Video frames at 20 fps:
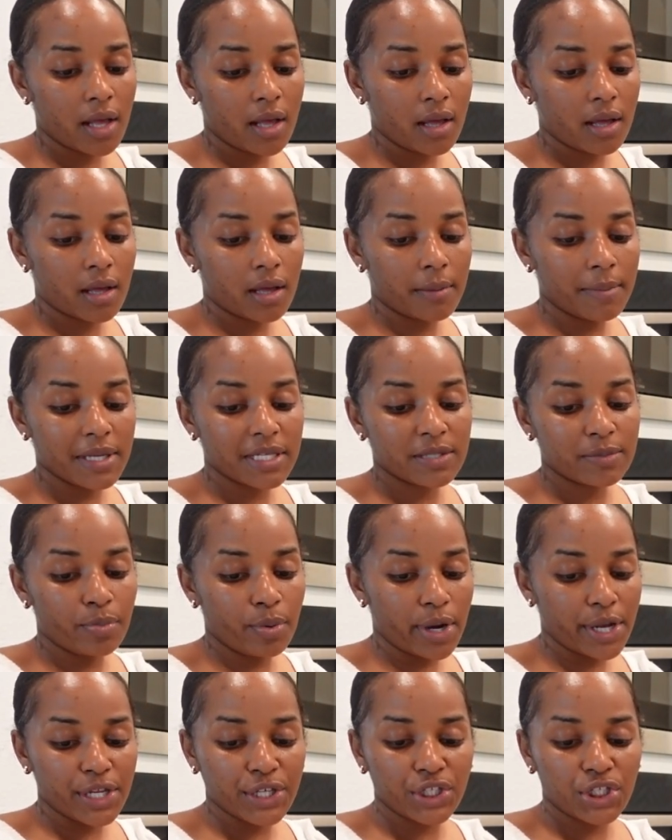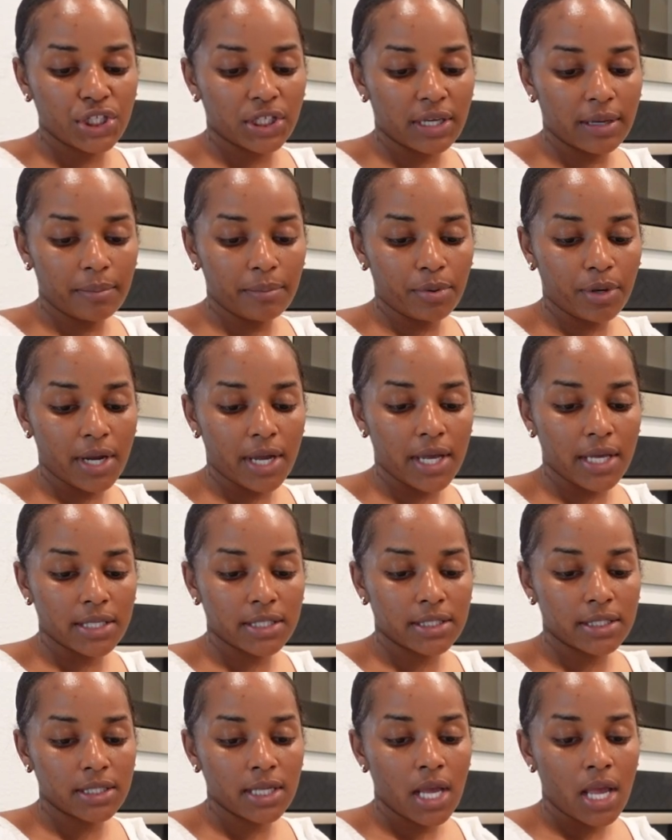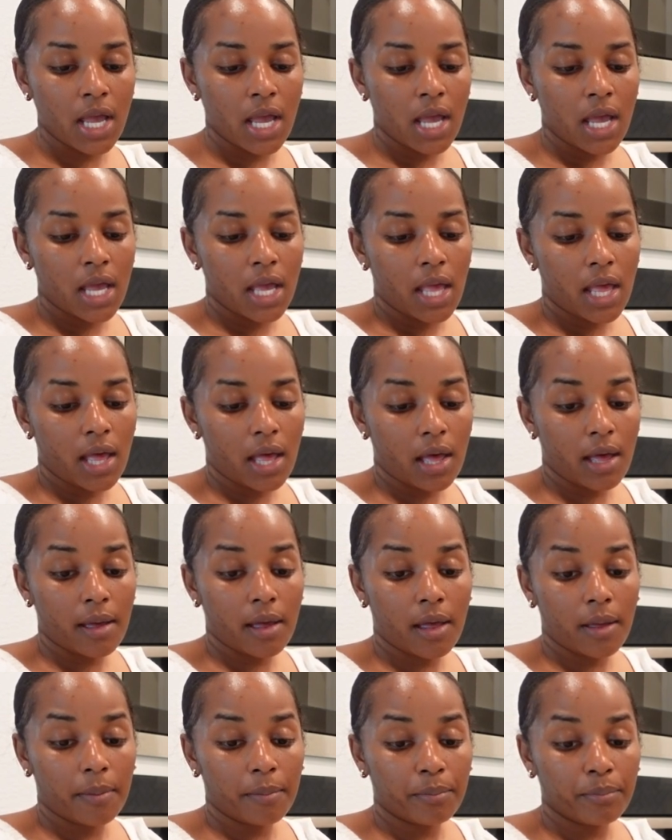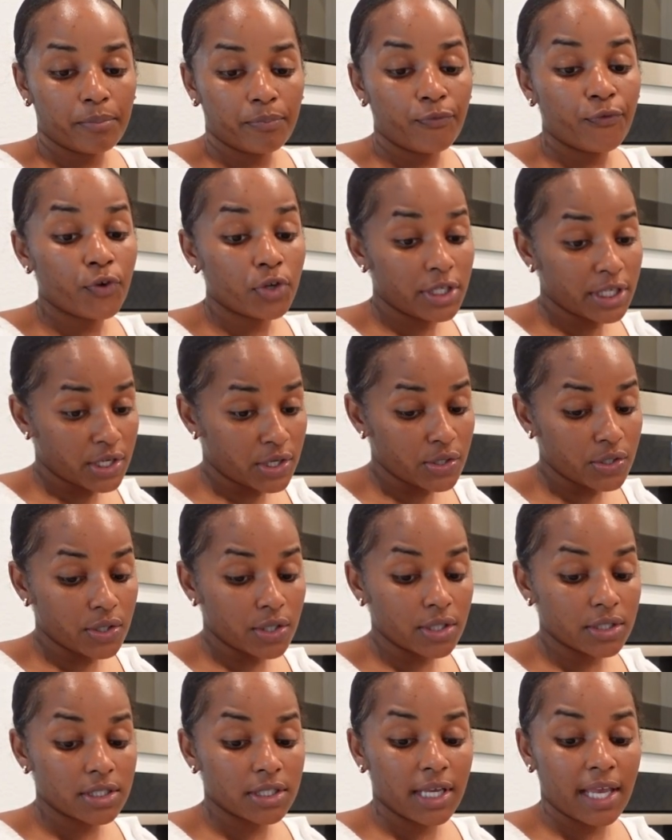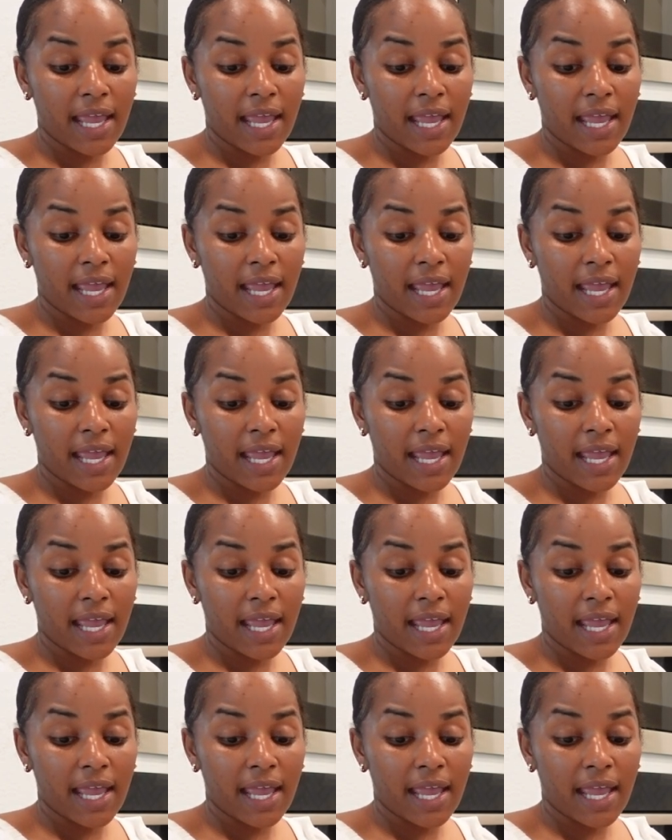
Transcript: Um, it's breaded chicken breast, um, fully cooked.